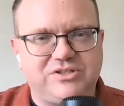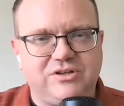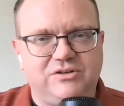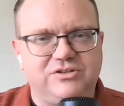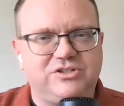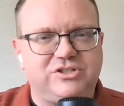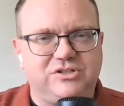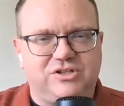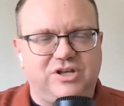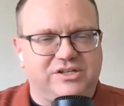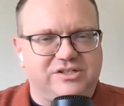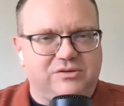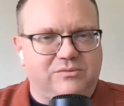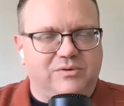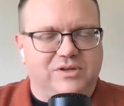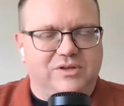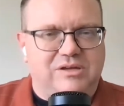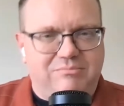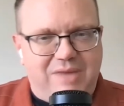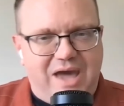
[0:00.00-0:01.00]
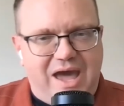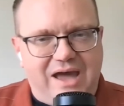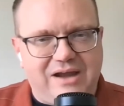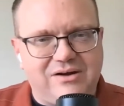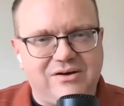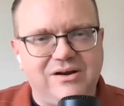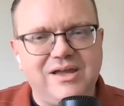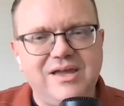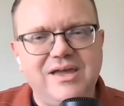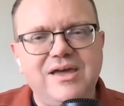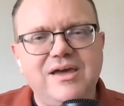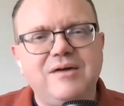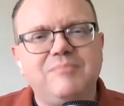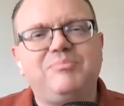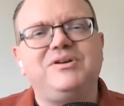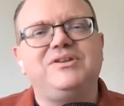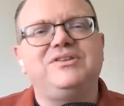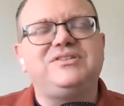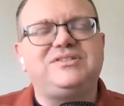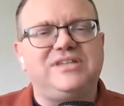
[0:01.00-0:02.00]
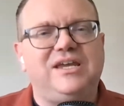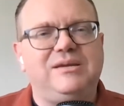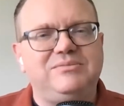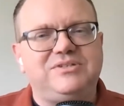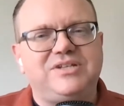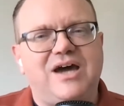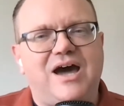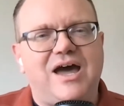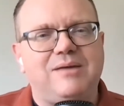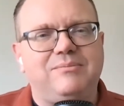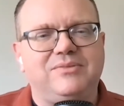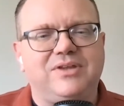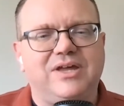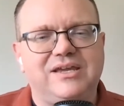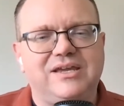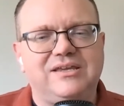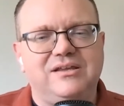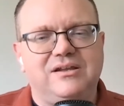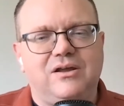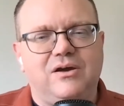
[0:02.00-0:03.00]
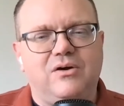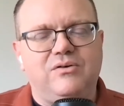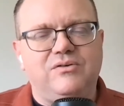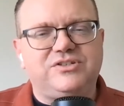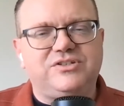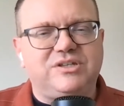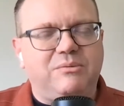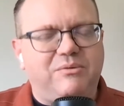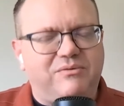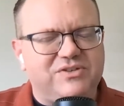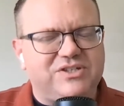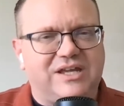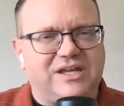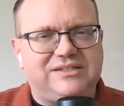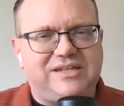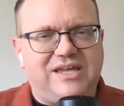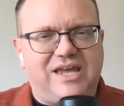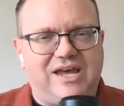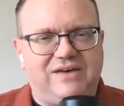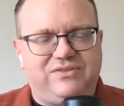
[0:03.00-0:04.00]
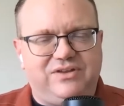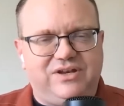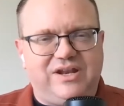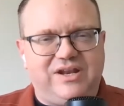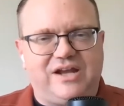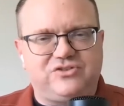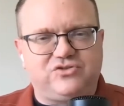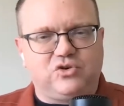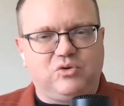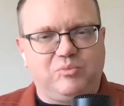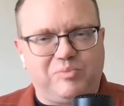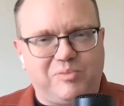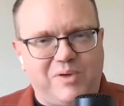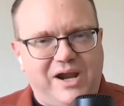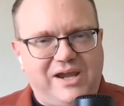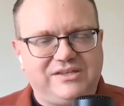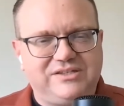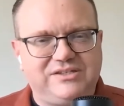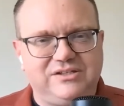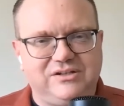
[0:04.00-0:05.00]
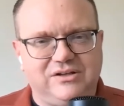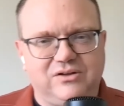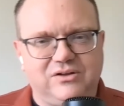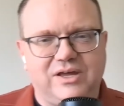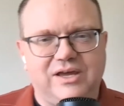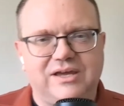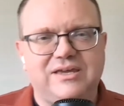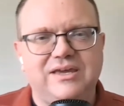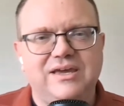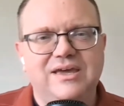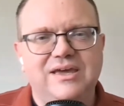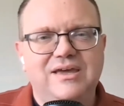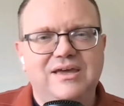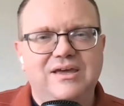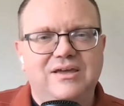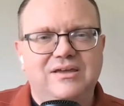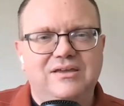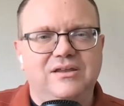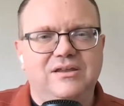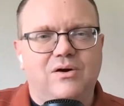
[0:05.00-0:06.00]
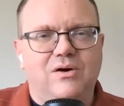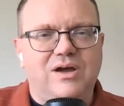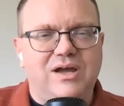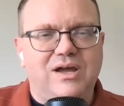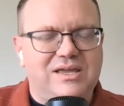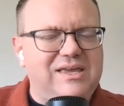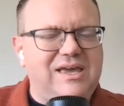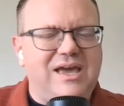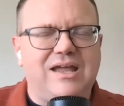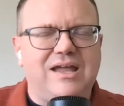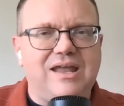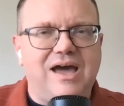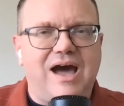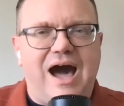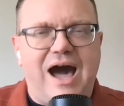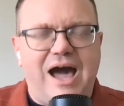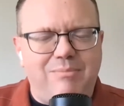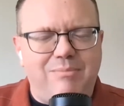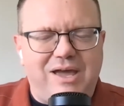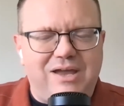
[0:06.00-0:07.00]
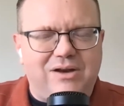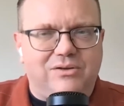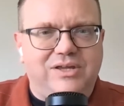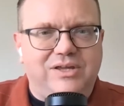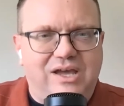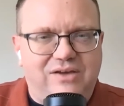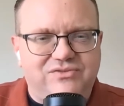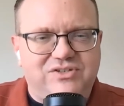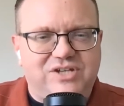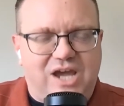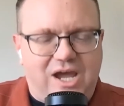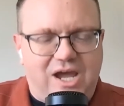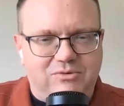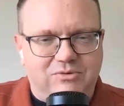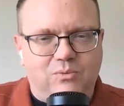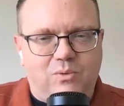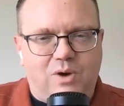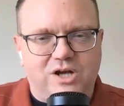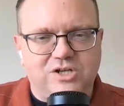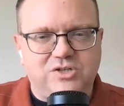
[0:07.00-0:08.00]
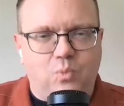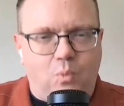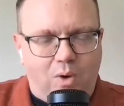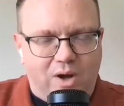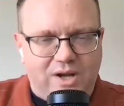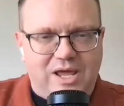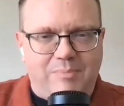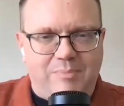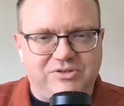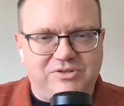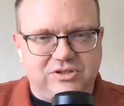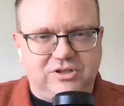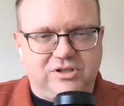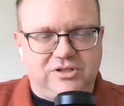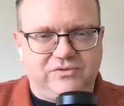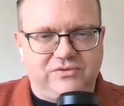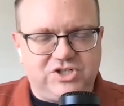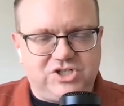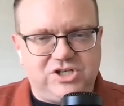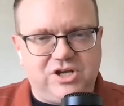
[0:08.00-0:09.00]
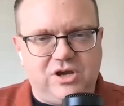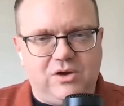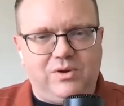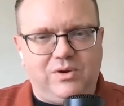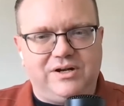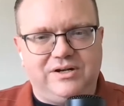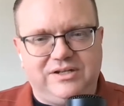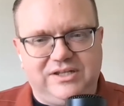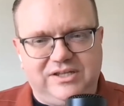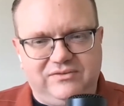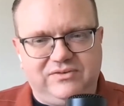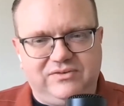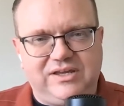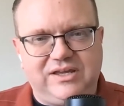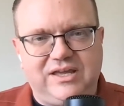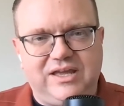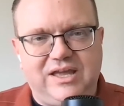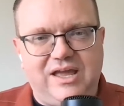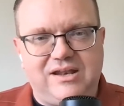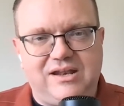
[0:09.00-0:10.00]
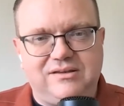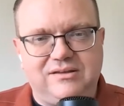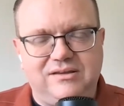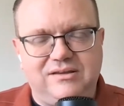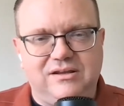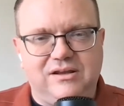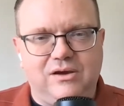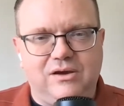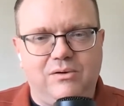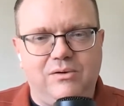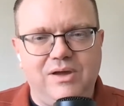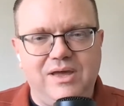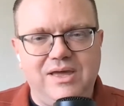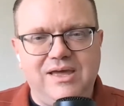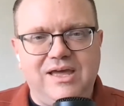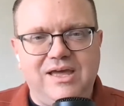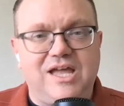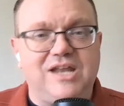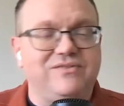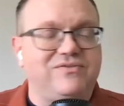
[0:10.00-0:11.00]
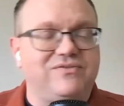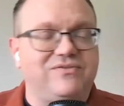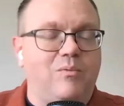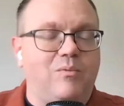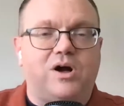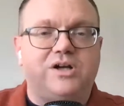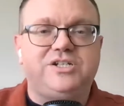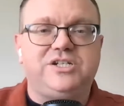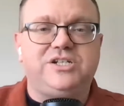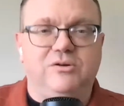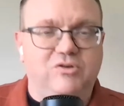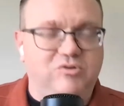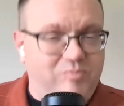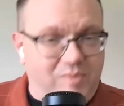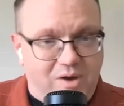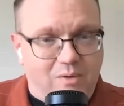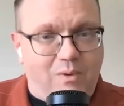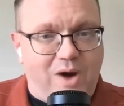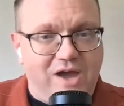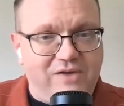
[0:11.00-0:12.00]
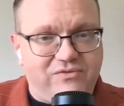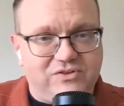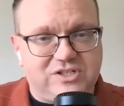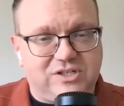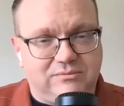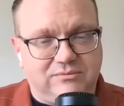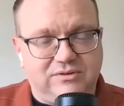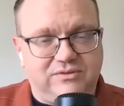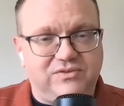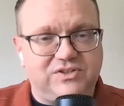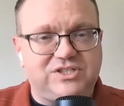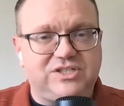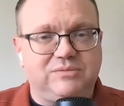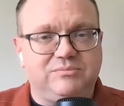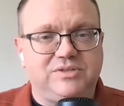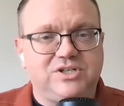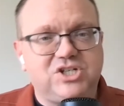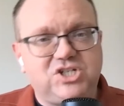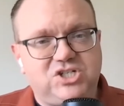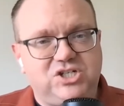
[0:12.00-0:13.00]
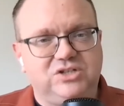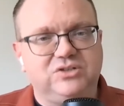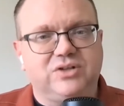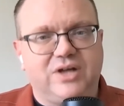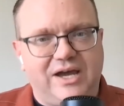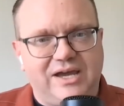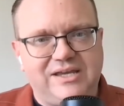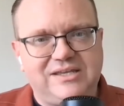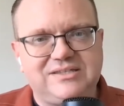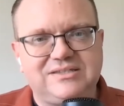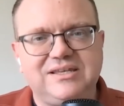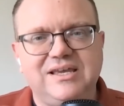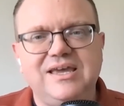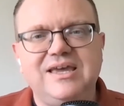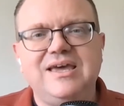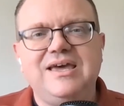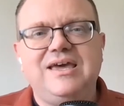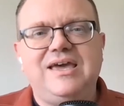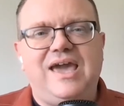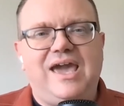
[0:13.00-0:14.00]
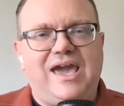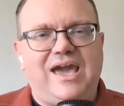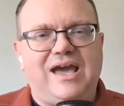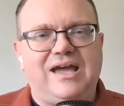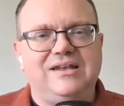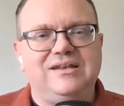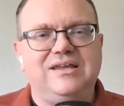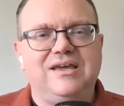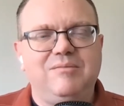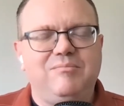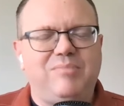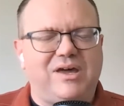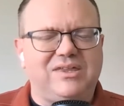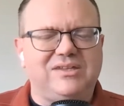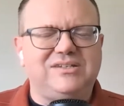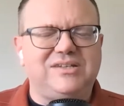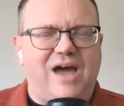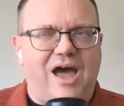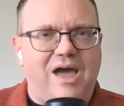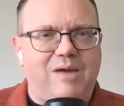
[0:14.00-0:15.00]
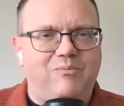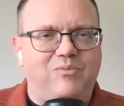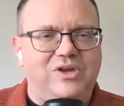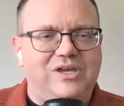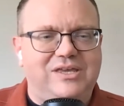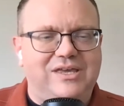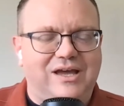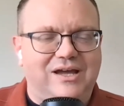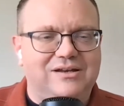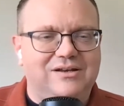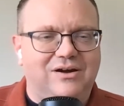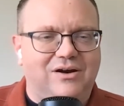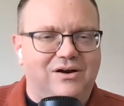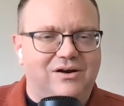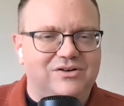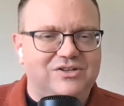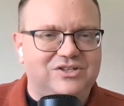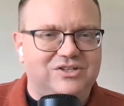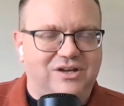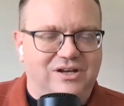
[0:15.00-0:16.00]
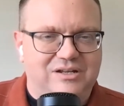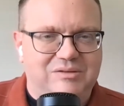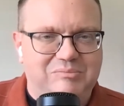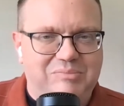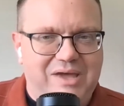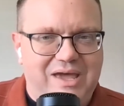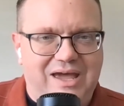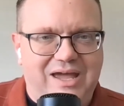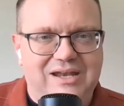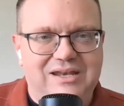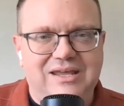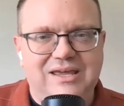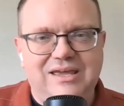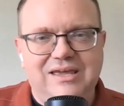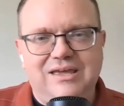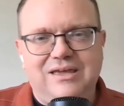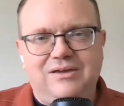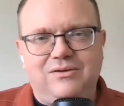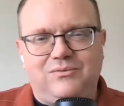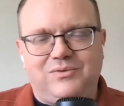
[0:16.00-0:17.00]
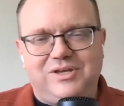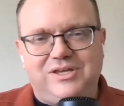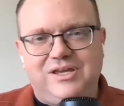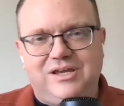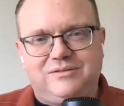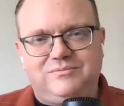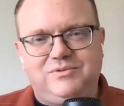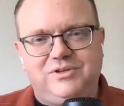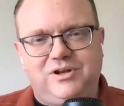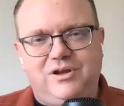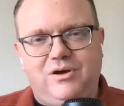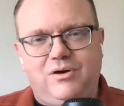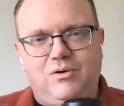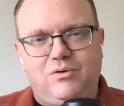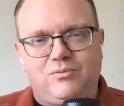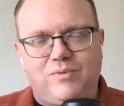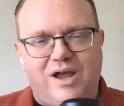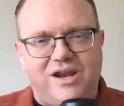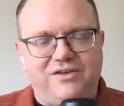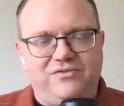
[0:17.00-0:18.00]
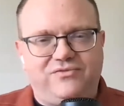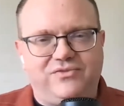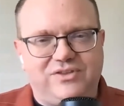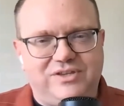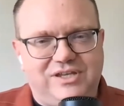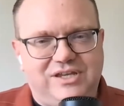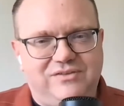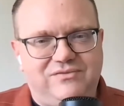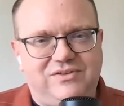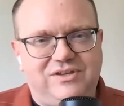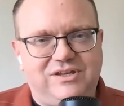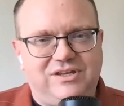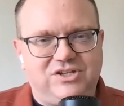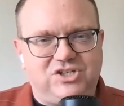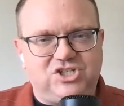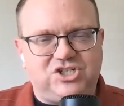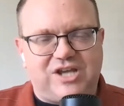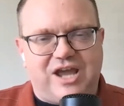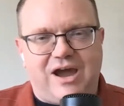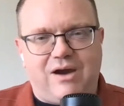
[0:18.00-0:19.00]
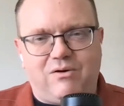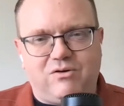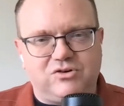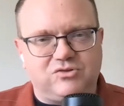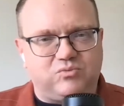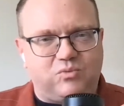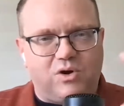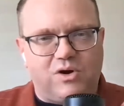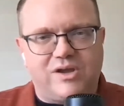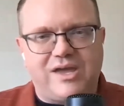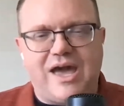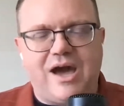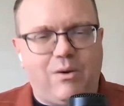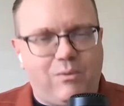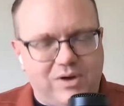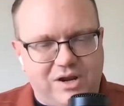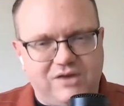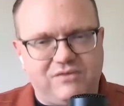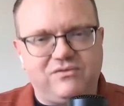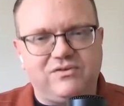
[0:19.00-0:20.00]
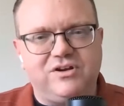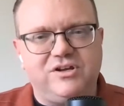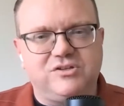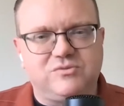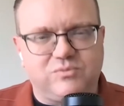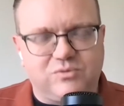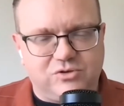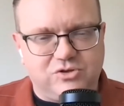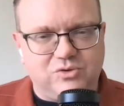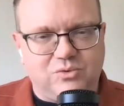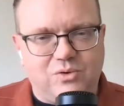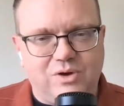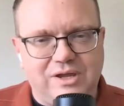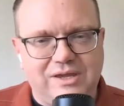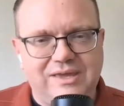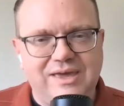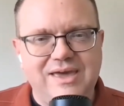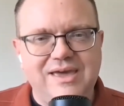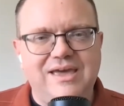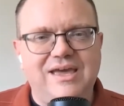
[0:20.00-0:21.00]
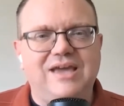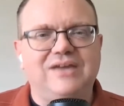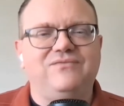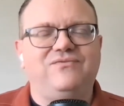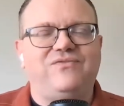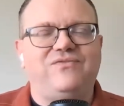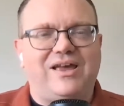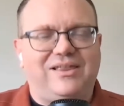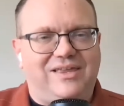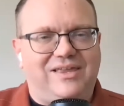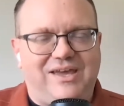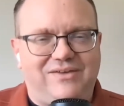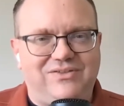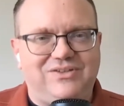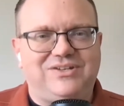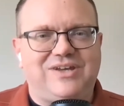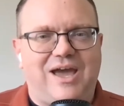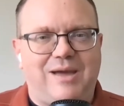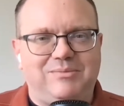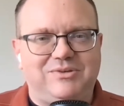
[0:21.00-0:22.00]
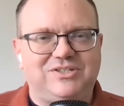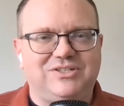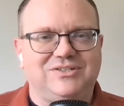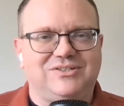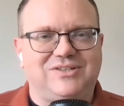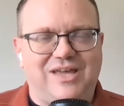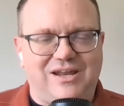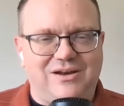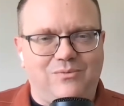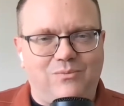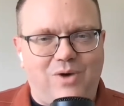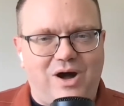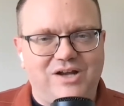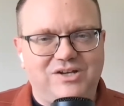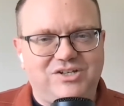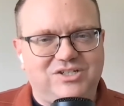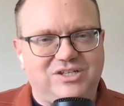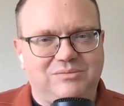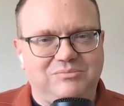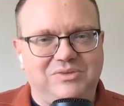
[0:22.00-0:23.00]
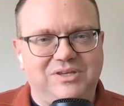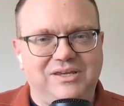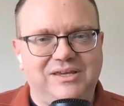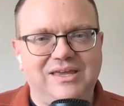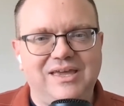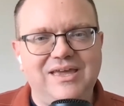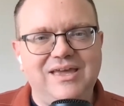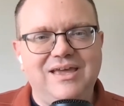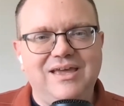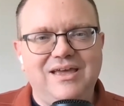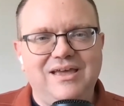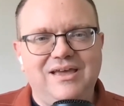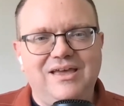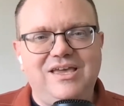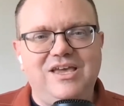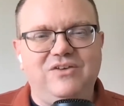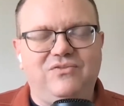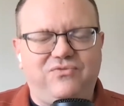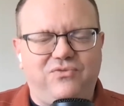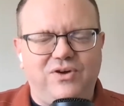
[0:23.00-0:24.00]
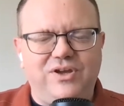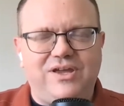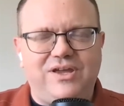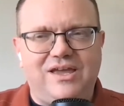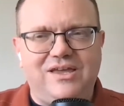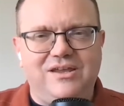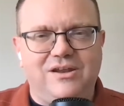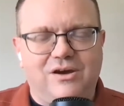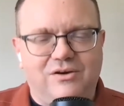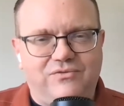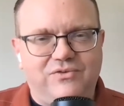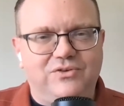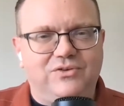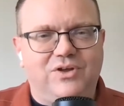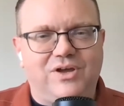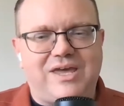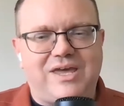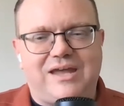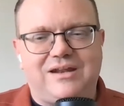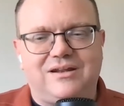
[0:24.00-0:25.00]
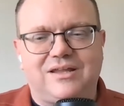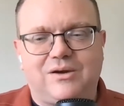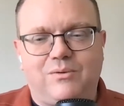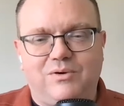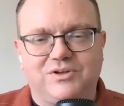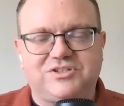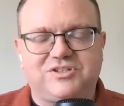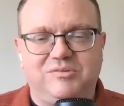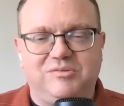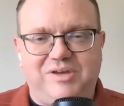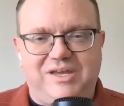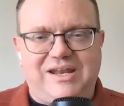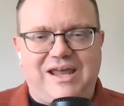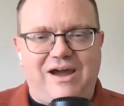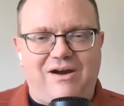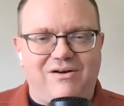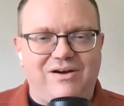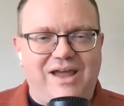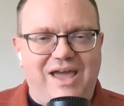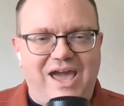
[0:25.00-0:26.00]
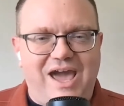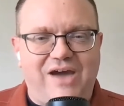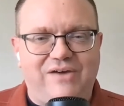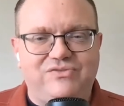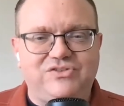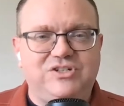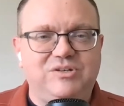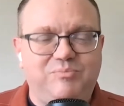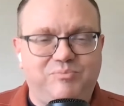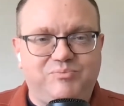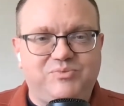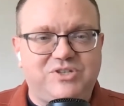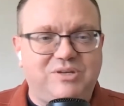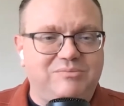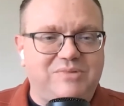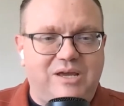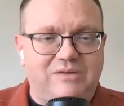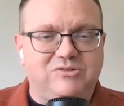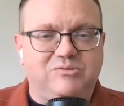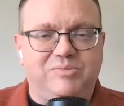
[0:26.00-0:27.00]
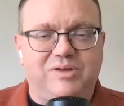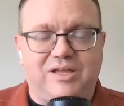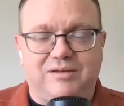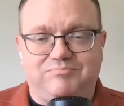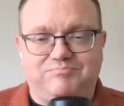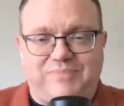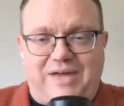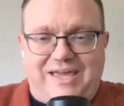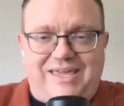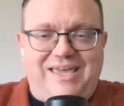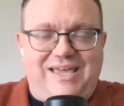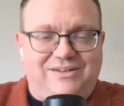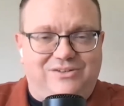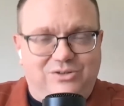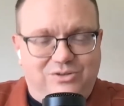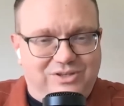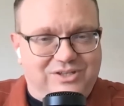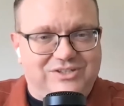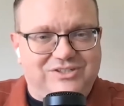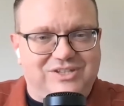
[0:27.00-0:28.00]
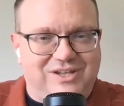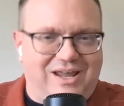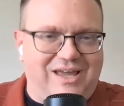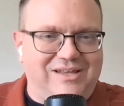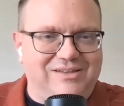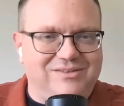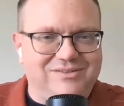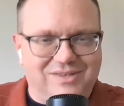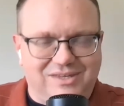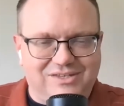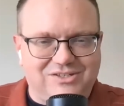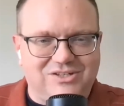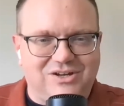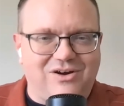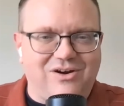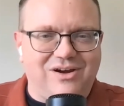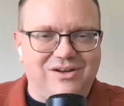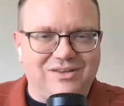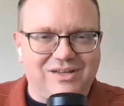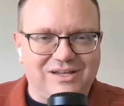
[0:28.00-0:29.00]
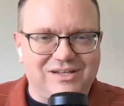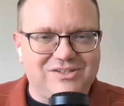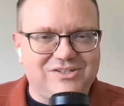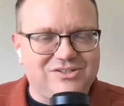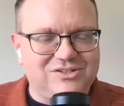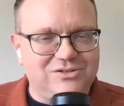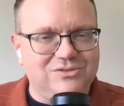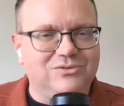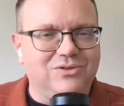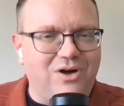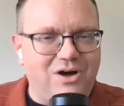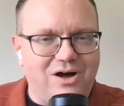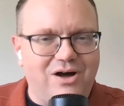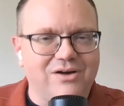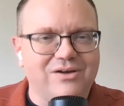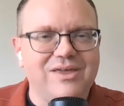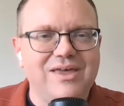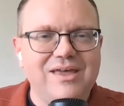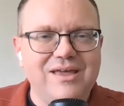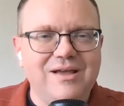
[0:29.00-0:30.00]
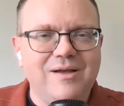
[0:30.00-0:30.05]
I see. It doesn't really matter. Yeah, but yeah. at the same time, like you know, some of us like to have the natural breaks. You know, like you know, again, I might only have time to watch one episode of a show in an evening, and you know, and if I'm watching it with my wife or something, if it's something she likes, and by the time we get our son in bed, we get you know ready for the evening, get showers, work out, whatever it is we're doing, and finally have the time to sit down and watch something if we, you know, if we look at it like, well, it's going to be an hour and a half, she sometimes will be like, I can't do this tonight. like, yeah, sorry, like, it's going to happen.